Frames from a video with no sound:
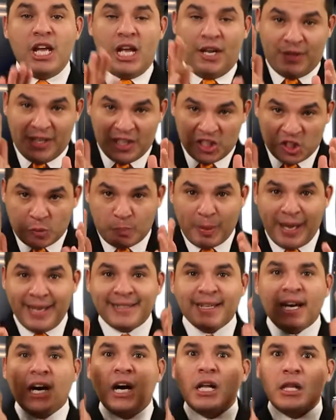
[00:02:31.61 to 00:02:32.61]
if they
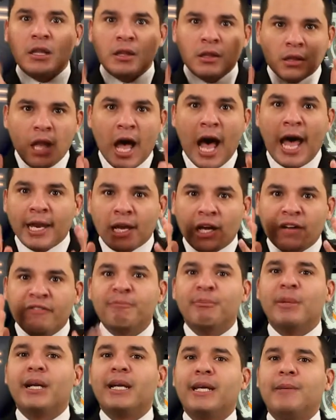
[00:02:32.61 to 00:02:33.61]
spent a lot of
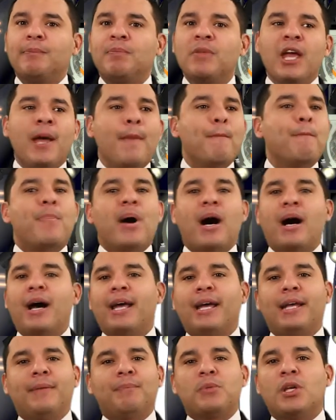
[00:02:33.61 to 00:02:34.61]
money
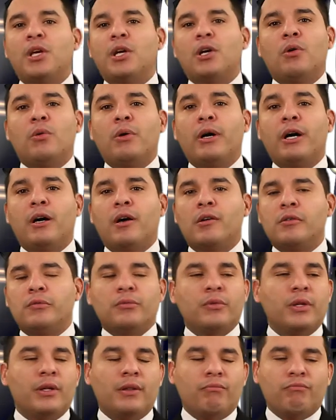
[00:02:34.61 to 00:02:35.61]
buying, you know,
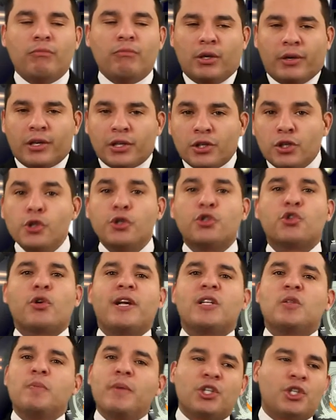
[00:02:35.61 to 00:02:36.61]
a new
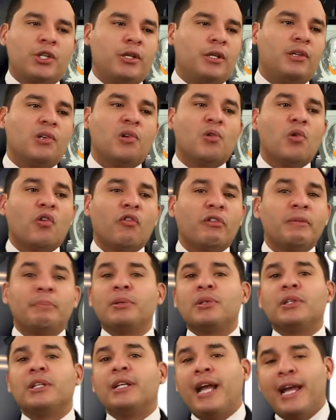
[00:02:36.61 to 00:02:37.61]
transmission or
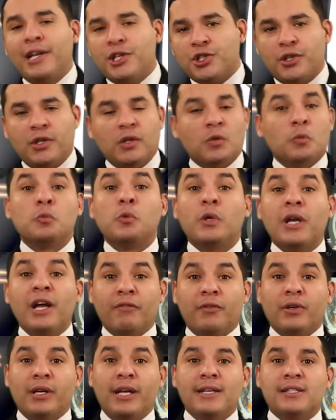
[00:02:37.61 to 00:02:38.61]
rebuilding an engine or
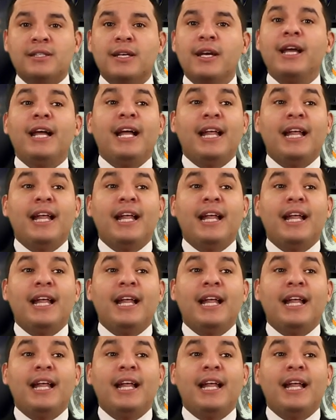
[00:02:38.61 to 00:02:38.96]
whatever it is,